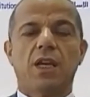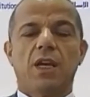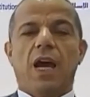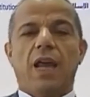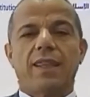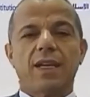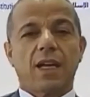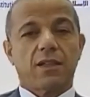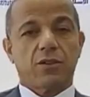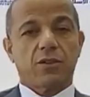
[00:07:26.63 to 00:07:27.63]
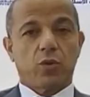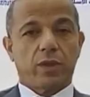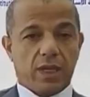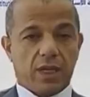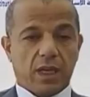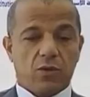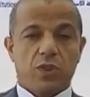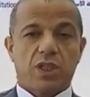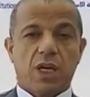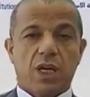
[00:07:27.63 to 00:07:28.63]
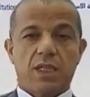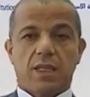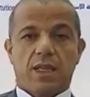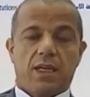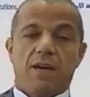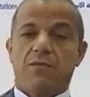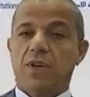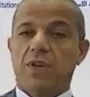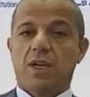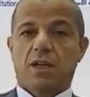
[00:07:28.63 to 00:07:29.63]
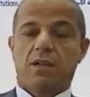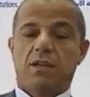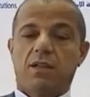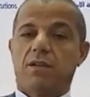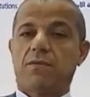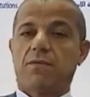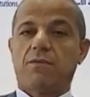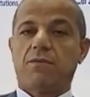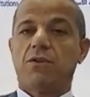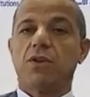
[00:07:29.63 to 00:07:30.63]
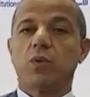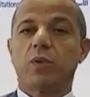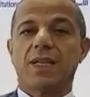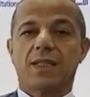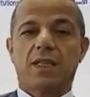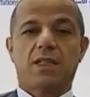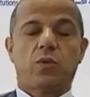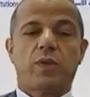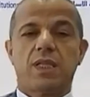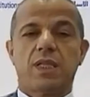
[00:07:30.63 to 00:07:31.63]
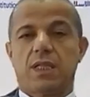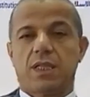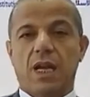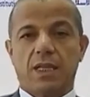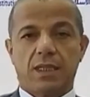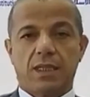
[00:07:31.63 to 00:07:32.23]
I think, and the good thing, and which I think Africa can give very good lessons to this, is that